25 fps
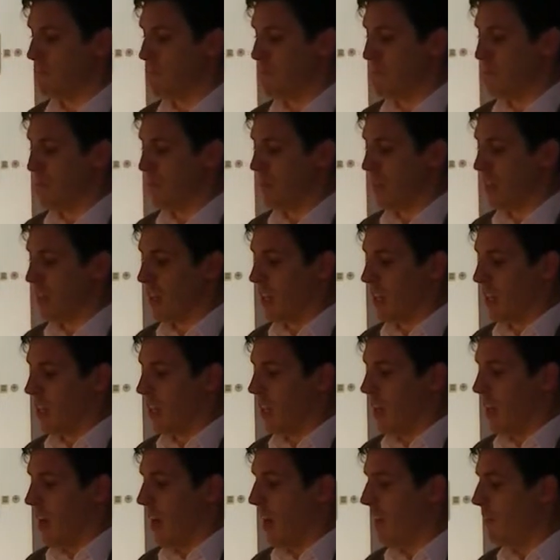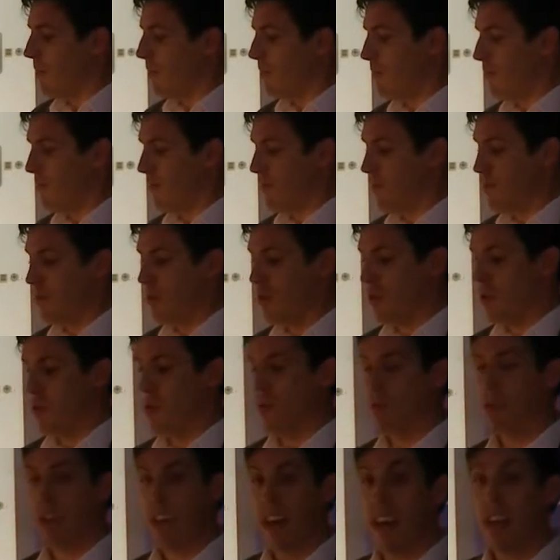and to gain all
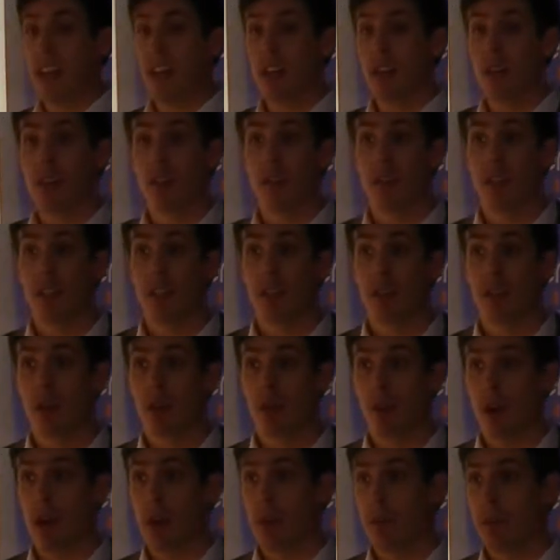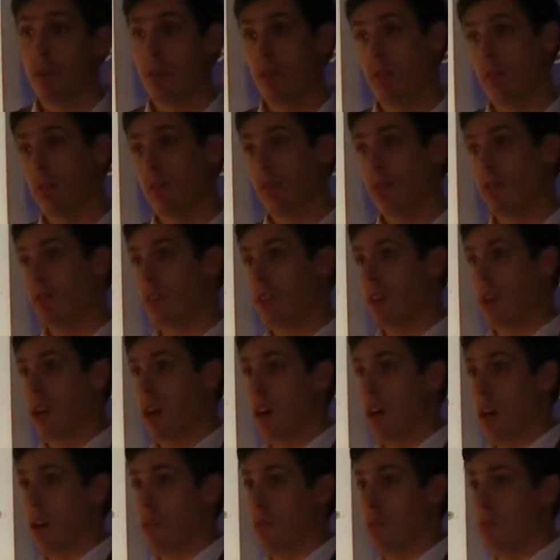these requirements, um, we
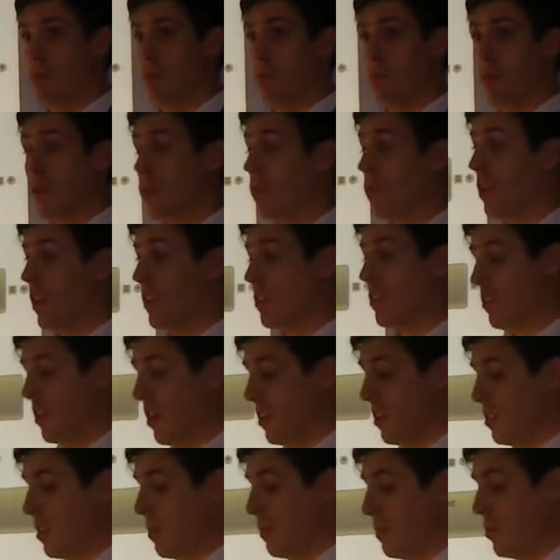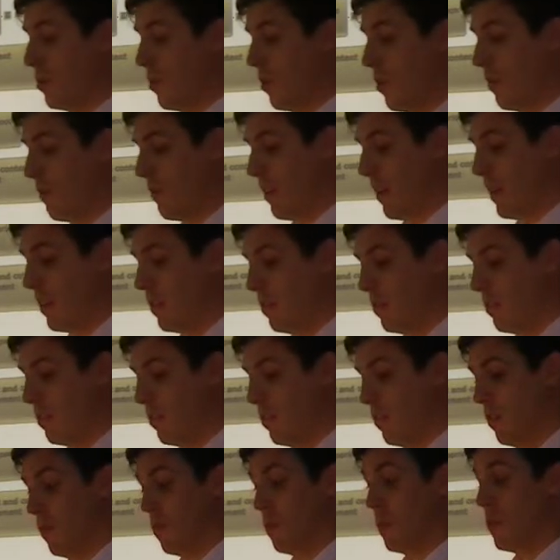utilize customer surveys. We're talking
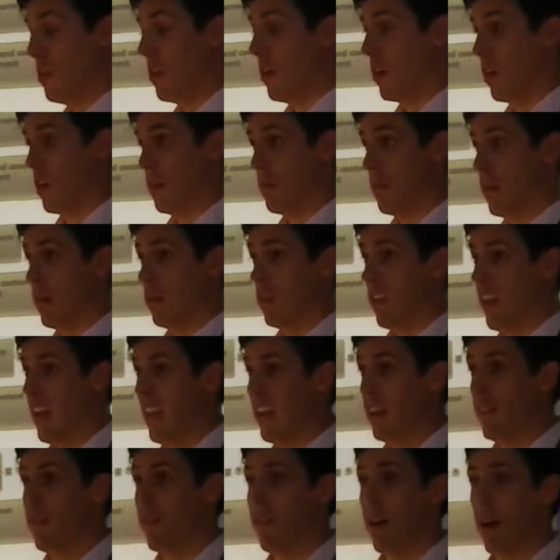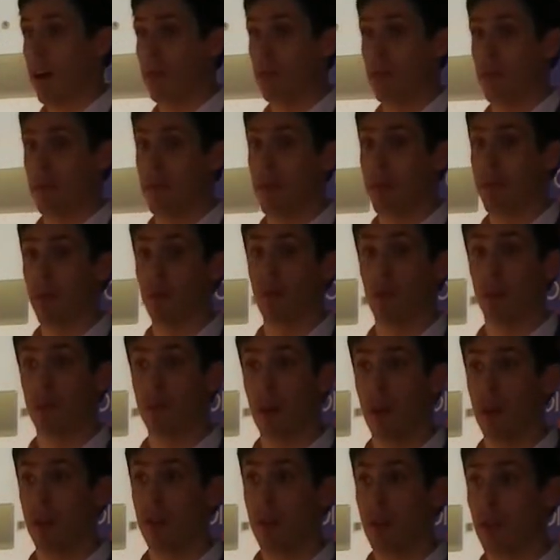about 8,000 people responding to that
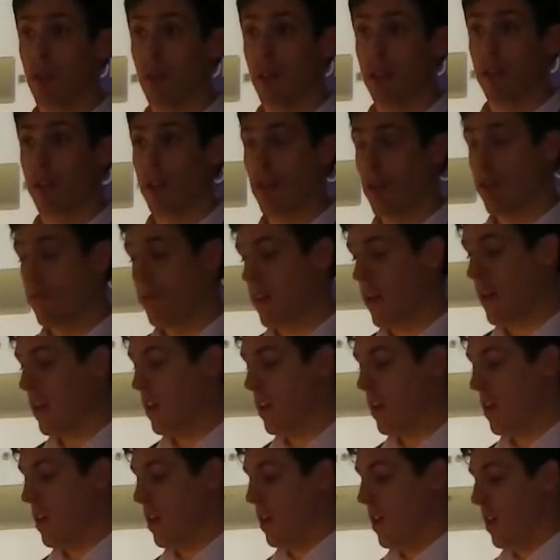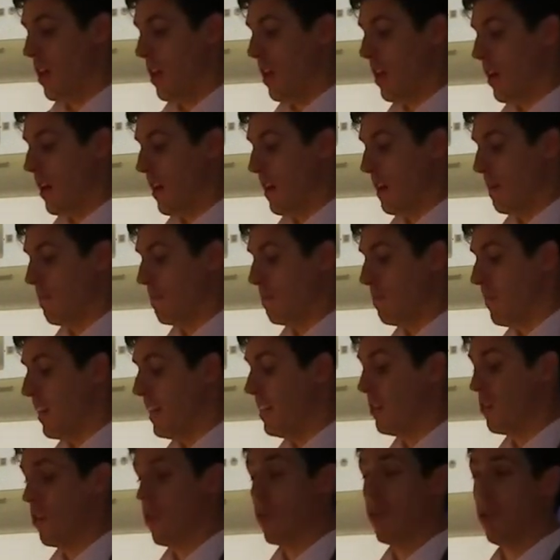survey. Um, internal
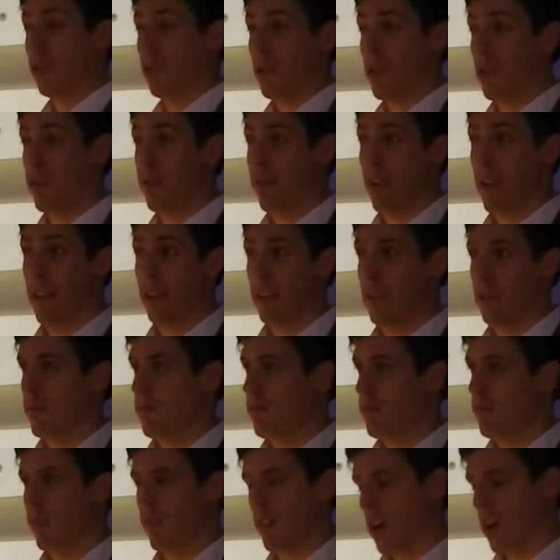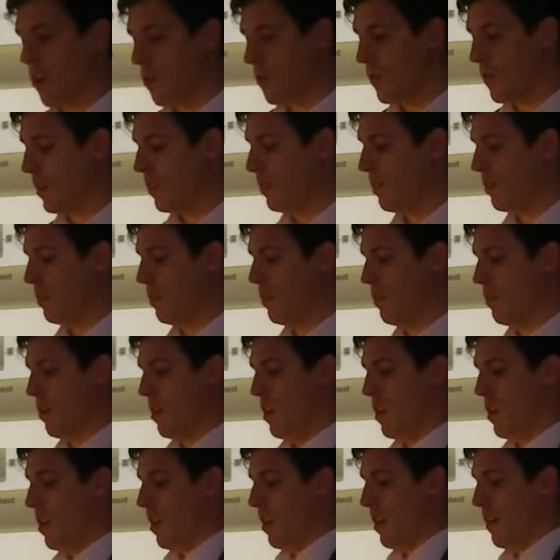surveys in the hundreds, uh,
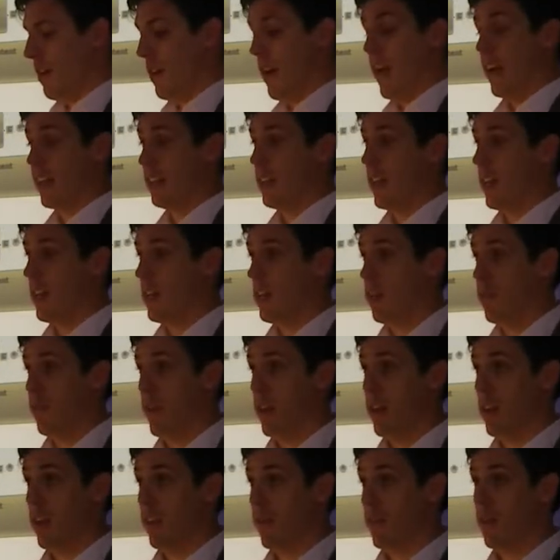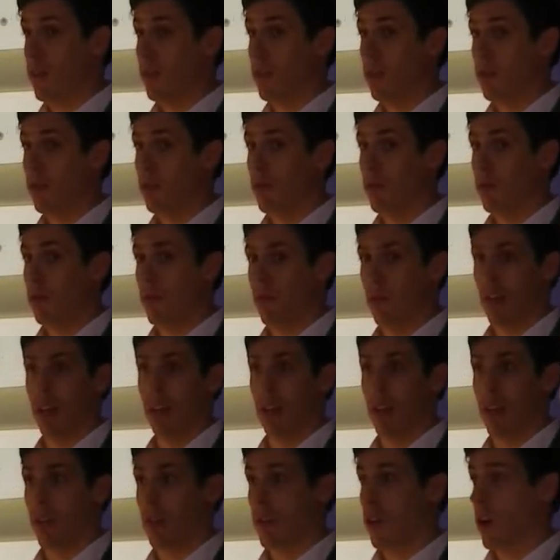executive interviews, like hour and a
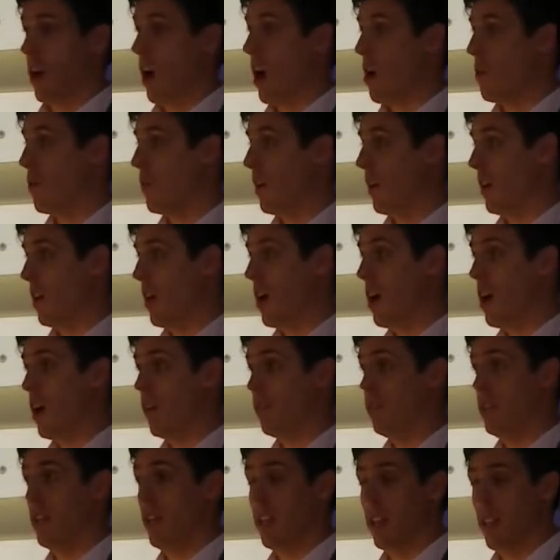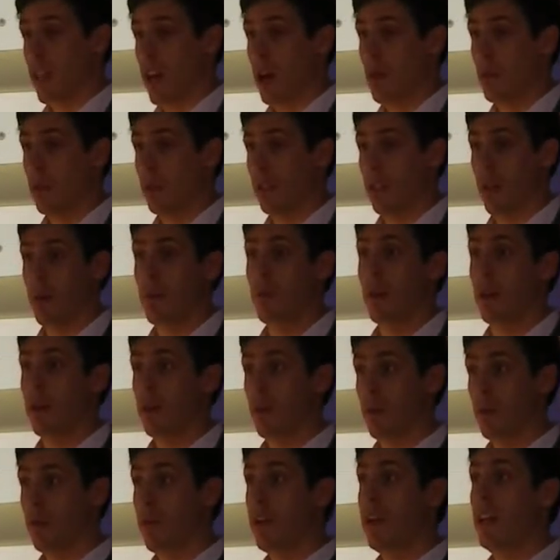half sitting down with someone who really has
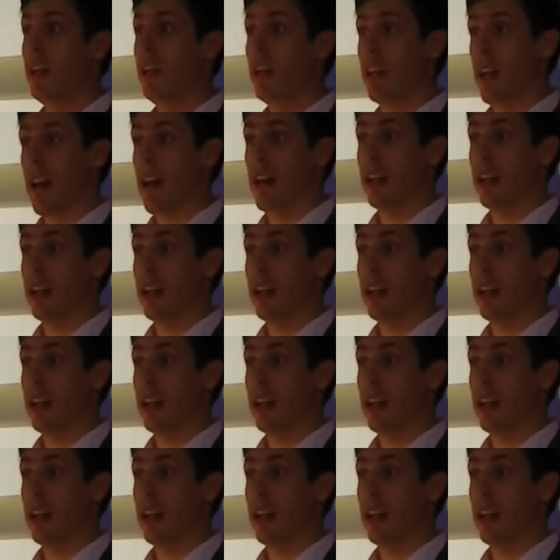ambition